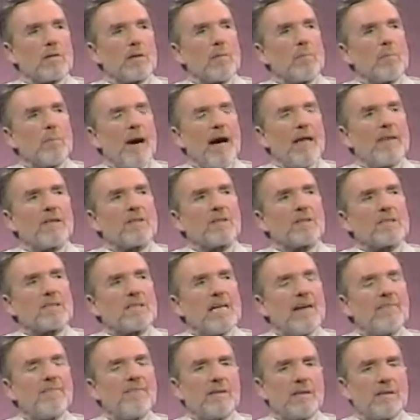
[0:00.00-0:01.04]
And by the
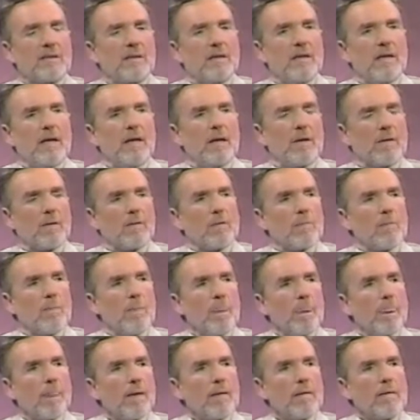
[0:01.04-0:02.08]
7th year,
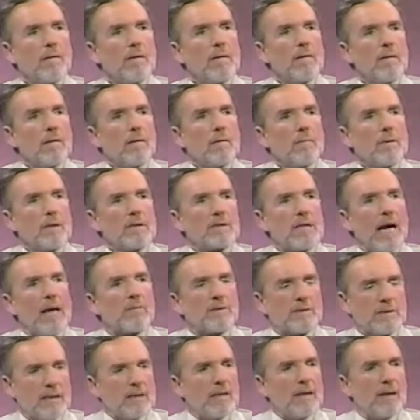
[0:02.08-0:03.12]
because I
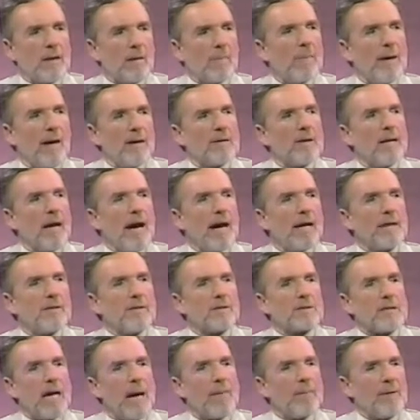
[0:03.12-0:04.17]
was in there about 9
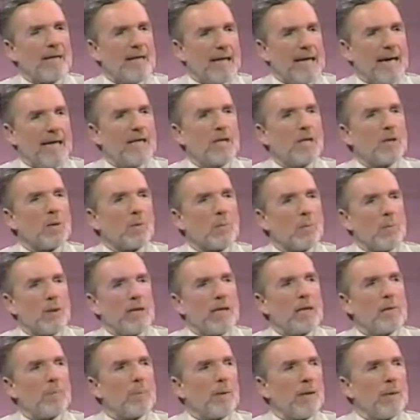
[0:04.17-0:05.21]
years, I began to
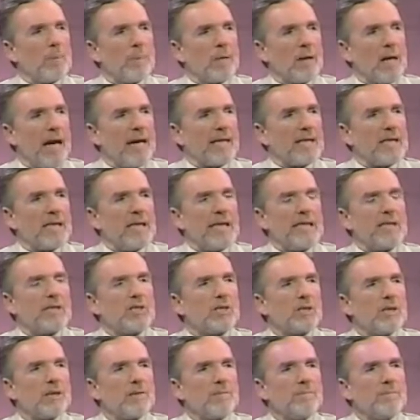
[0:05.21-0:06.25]
read people like Nietzsche,